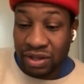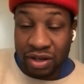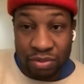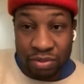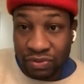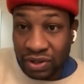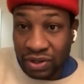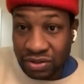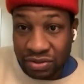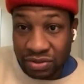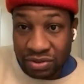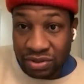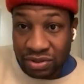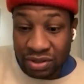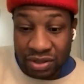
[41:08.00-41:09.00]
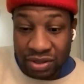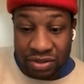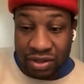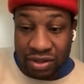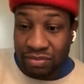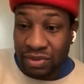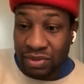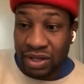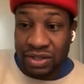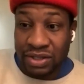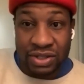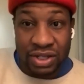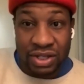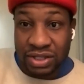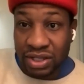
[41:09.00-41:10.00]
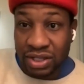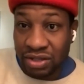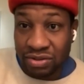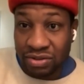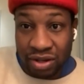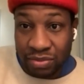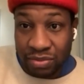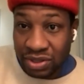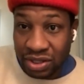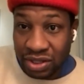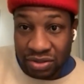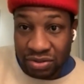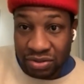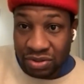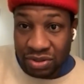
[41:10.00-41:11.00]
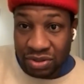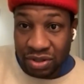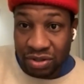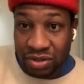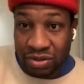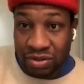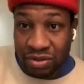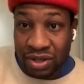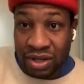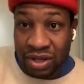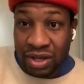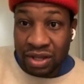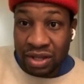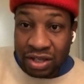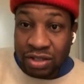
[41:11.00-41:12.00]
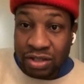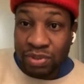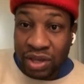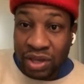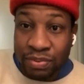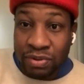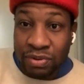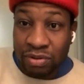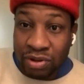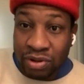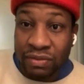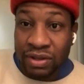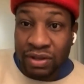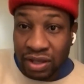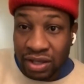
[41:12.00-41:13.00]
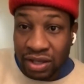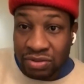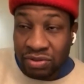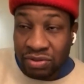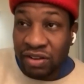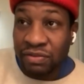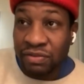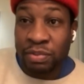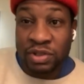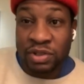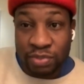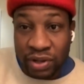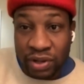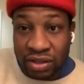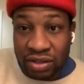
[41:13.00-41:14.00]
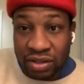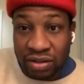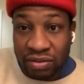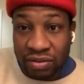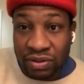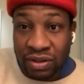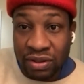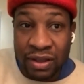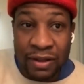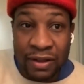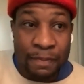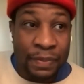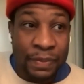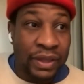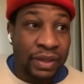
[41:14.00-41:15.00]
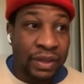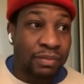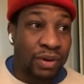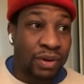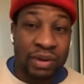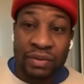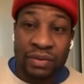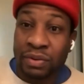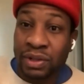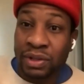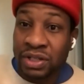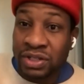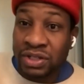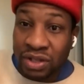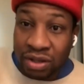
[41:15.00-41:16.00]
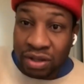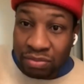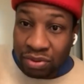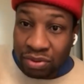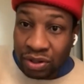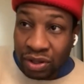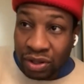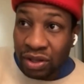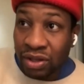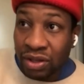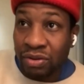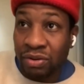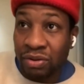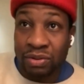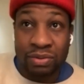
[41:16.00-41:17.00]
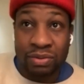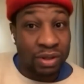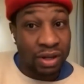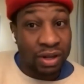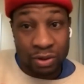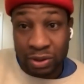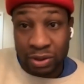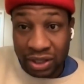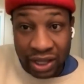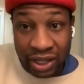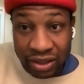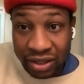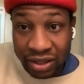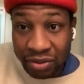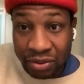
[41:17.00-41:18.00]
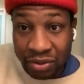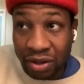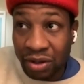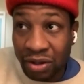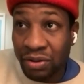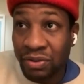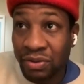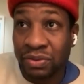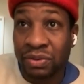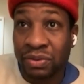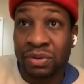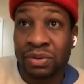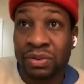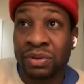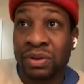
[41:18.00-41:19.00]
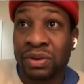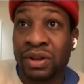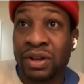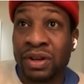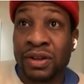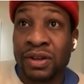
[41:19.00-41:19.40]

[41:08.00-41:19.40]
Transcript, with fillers: Yale professors. These are not my NCSA drama teachers. You know, these are people who have kids and have a perspective and probably have a religious upbringing or or the lack thereof, or